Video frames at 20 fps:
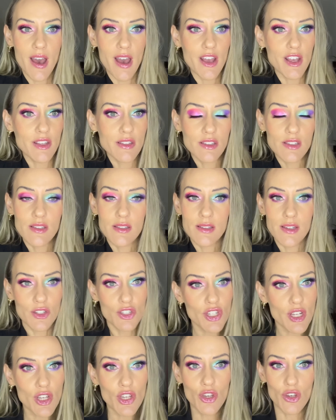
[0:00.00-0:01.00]
It's such
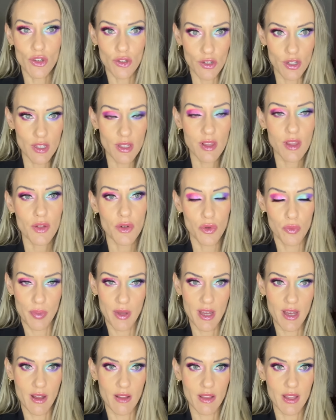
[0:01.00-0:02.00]
a good little
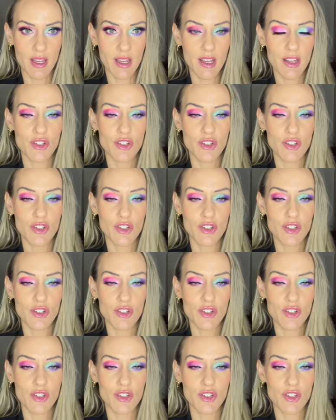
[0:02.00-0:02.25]
palette,